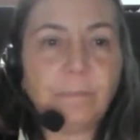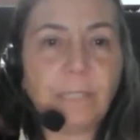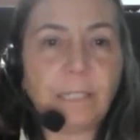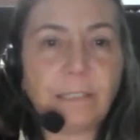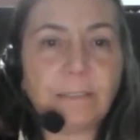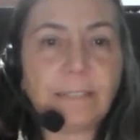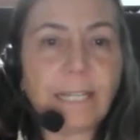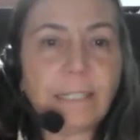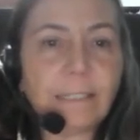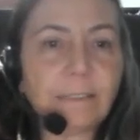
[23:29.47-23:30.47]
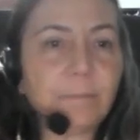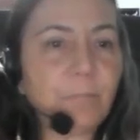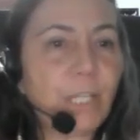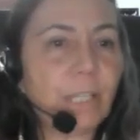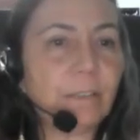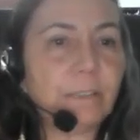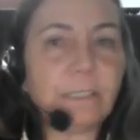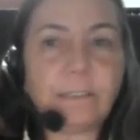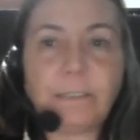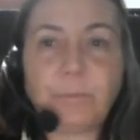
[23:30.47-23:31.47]
And is that it? Yeah,
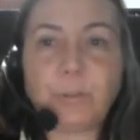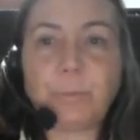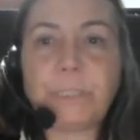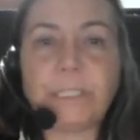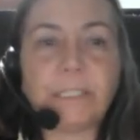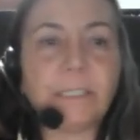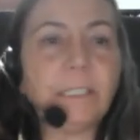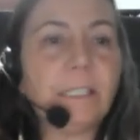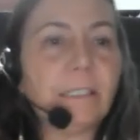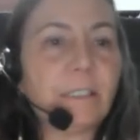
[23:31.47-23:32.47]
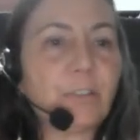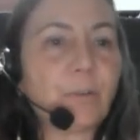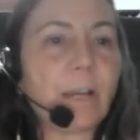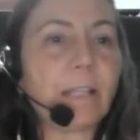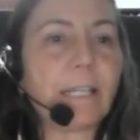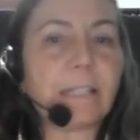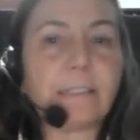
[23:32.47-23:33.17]
that seems to be it. Let's try that.